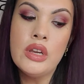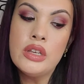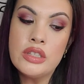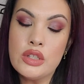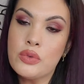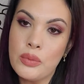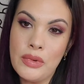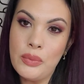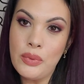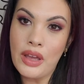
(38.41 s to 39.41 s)
Since we're
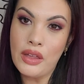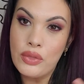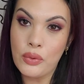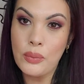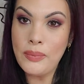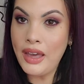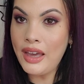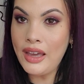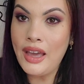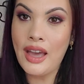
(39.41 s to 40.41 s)
midway through
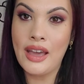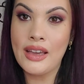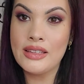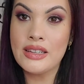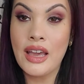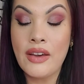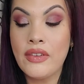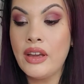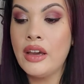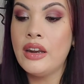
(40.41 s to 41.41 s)
May and I
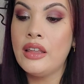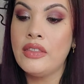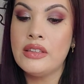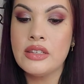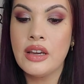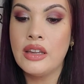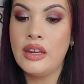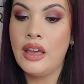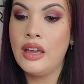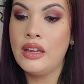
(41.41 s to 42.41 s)
haven't gotten anything
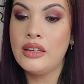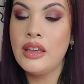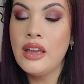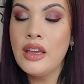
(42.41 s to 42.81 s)
done and